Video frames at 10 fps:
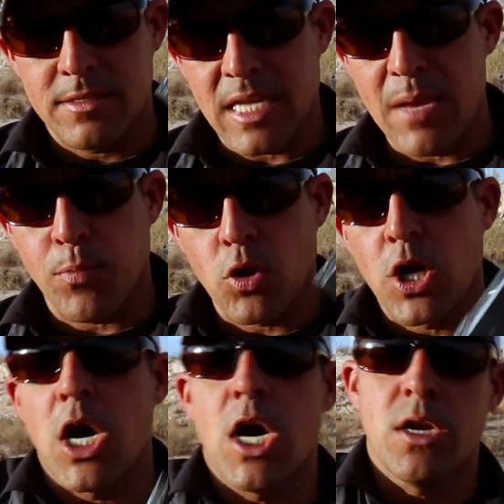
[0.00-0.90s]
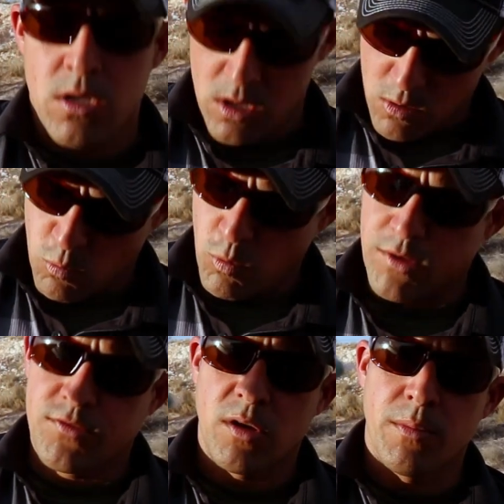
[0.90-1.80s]
staple gun
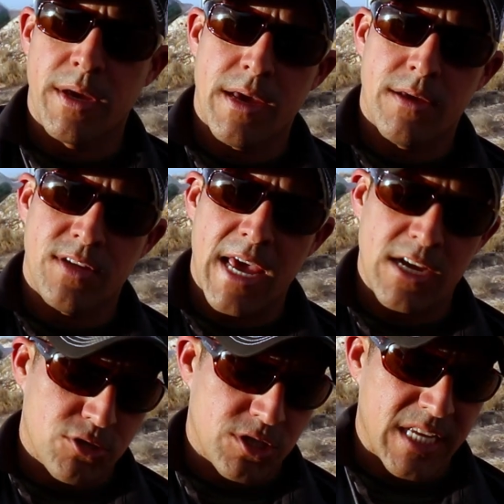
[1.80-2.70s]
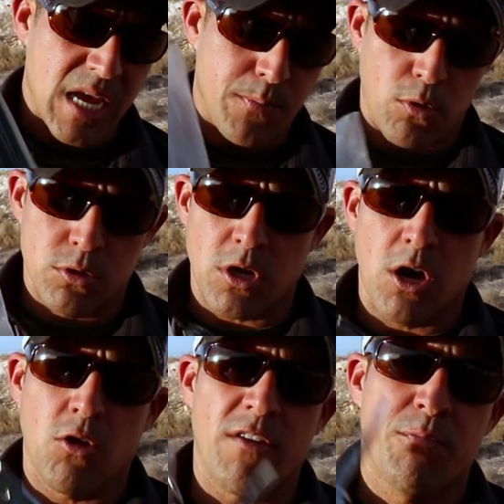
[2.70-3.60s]
with some extra staples,
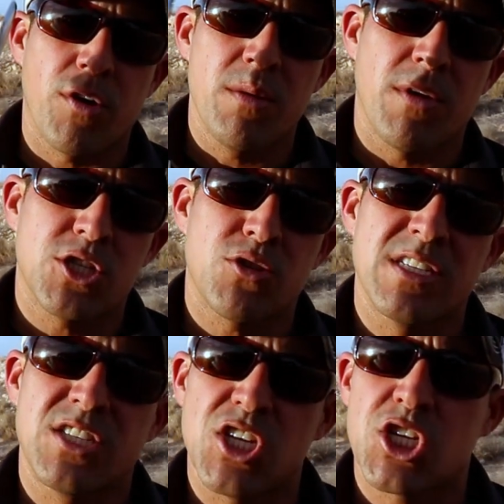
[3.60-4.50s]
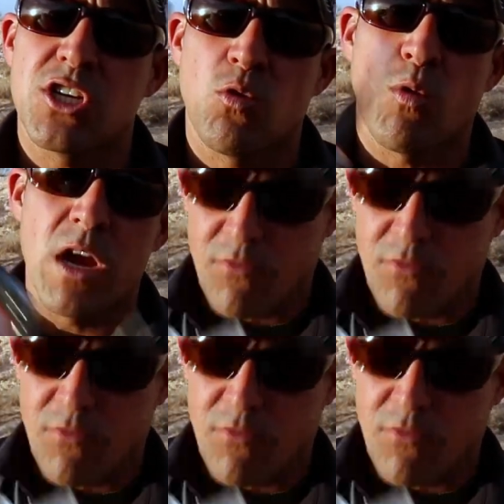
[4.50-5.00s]
although I've pretty much transitioned away